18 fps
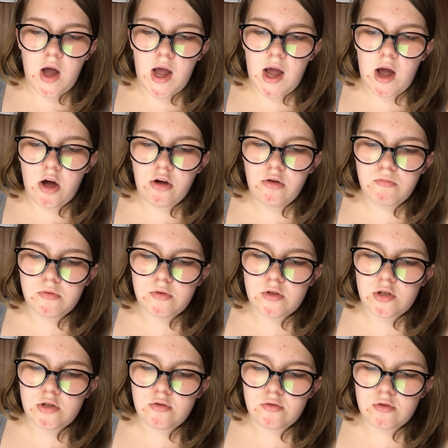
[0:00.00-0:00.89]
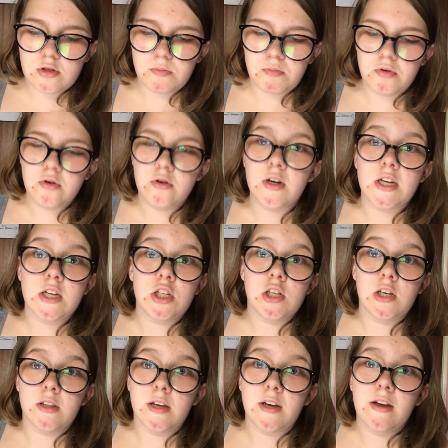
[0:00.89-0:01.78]
Hope to support each
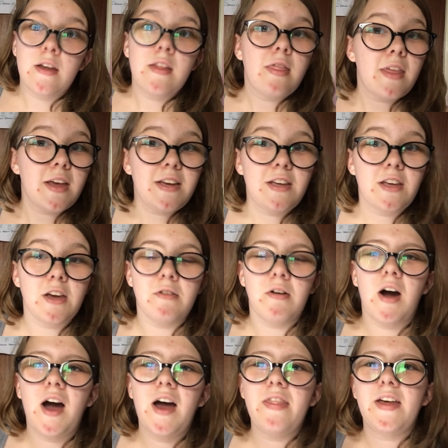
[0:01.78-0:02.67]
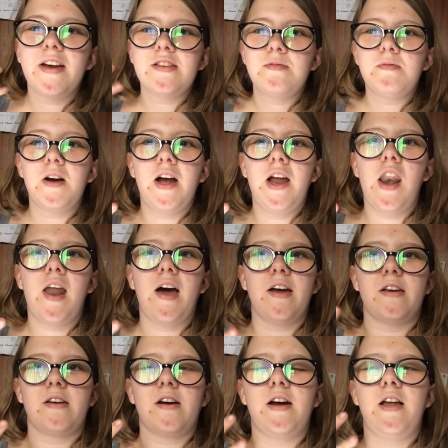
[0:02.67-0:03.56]
other. Thank you. That's what I
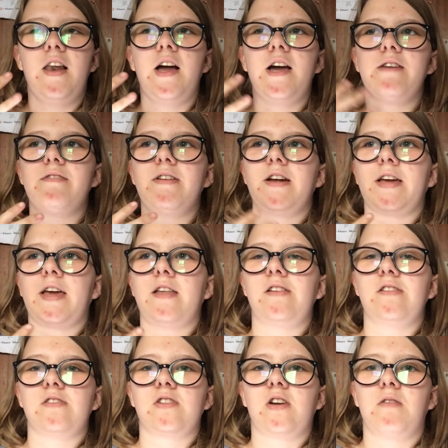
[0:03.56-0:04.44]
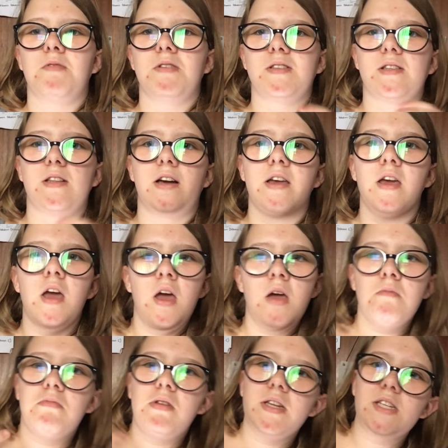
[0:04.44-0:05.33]
like. I like when I get those comments like,
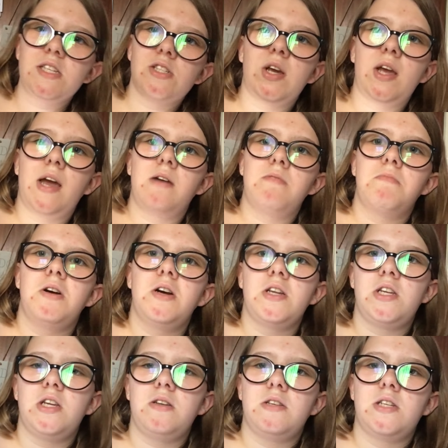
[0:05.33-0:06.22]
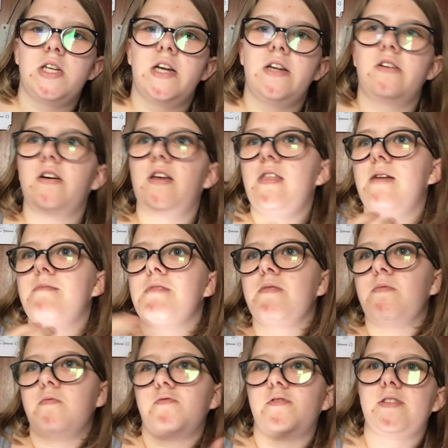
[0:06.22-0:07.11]
please check out my channel and then
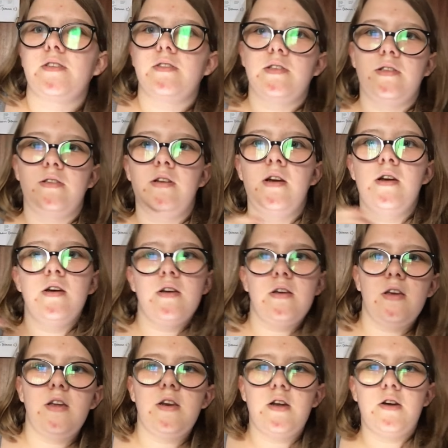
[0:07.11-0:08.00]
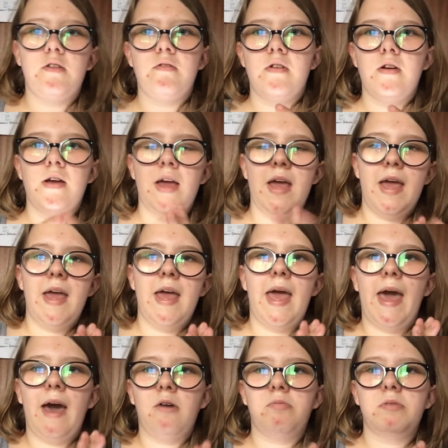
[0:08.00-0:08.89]
maybe we can, you know,
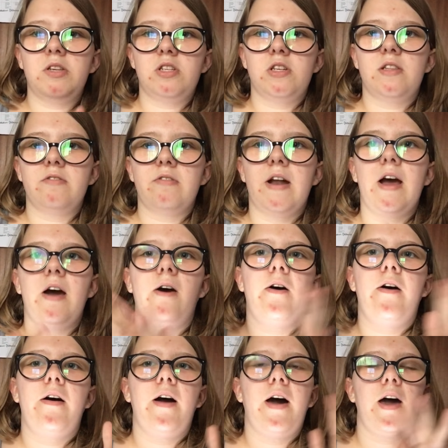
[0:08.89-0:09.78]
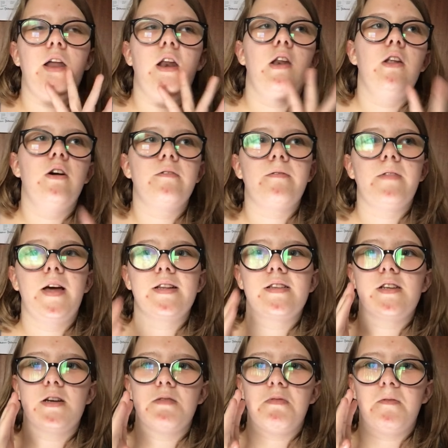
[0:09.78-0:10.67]
help each other out. I love that
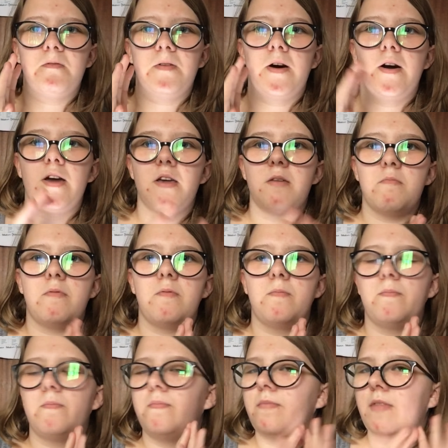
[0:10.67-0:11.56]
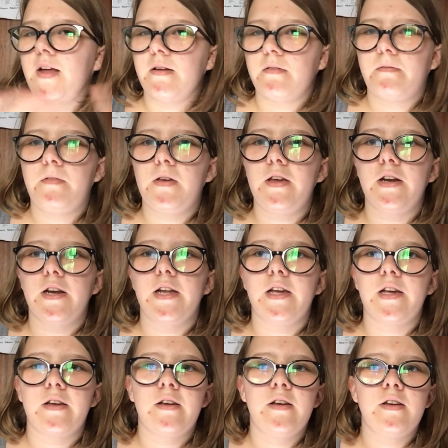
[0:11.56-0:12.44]
type of vibe, that
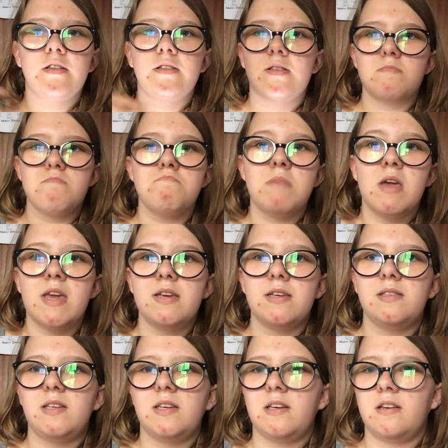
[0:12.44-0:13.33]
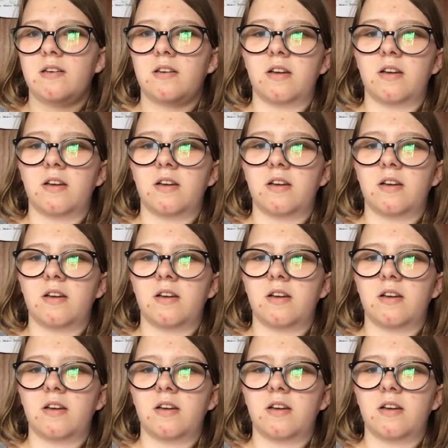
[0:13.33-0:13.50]
feeling. It's amazing.